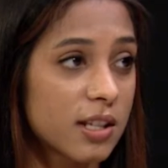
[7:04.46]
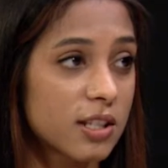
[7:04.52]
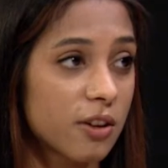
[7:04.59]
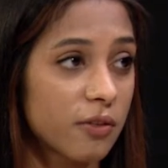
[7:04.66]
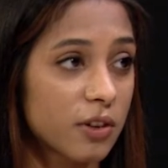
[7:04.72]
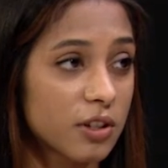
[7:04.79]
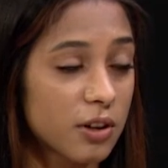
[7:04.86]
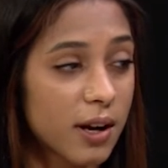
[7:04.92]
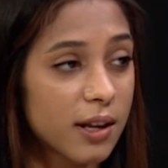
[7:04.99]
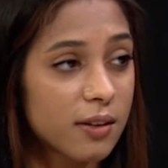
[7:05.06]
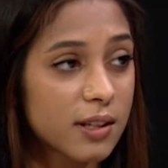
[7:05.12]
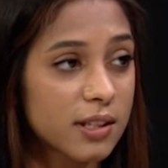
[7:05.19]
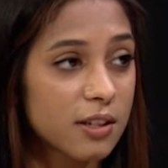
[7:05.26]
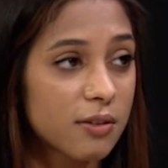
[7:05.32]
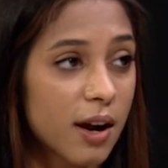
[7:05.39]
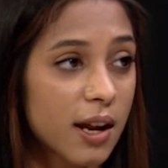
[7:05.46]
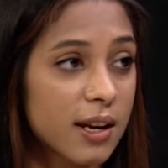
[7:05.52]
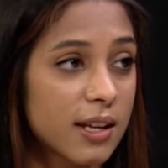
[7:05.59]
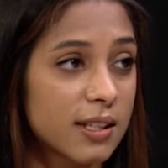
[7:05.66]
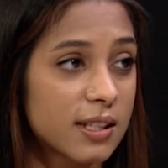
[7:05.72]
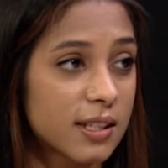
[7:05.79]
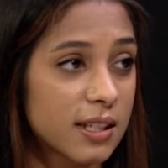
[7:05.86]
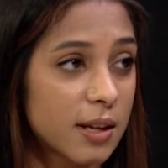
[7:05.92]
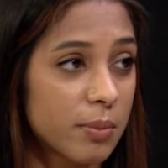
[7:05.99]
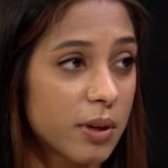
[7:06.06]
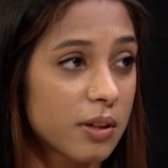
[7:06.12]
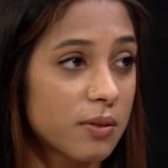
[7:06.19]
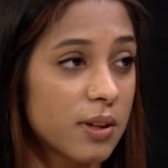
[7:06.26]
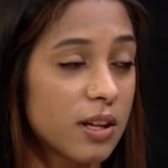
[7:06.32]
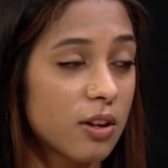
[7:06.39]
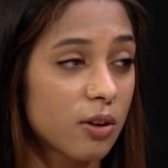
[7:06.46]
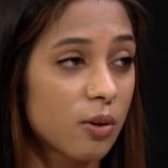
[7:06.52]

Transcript: So for triglyceride, it's typically your